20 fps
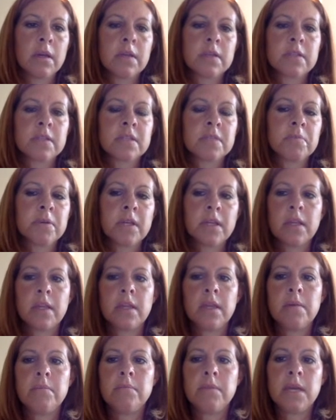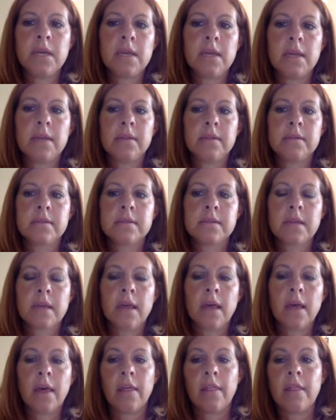Stability means
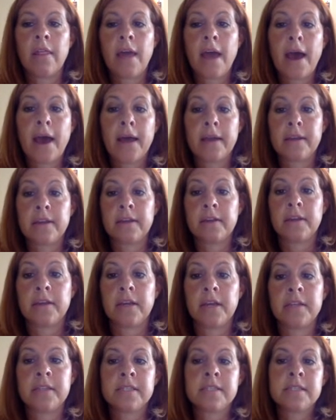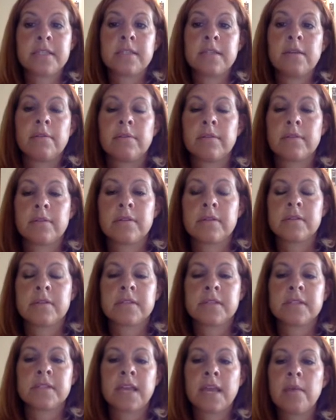that it's
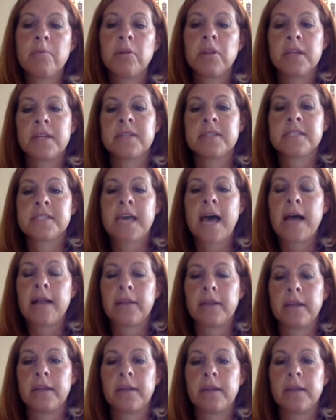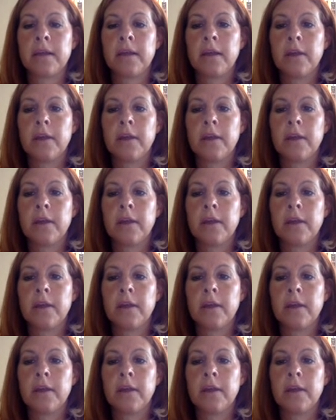stable and solid.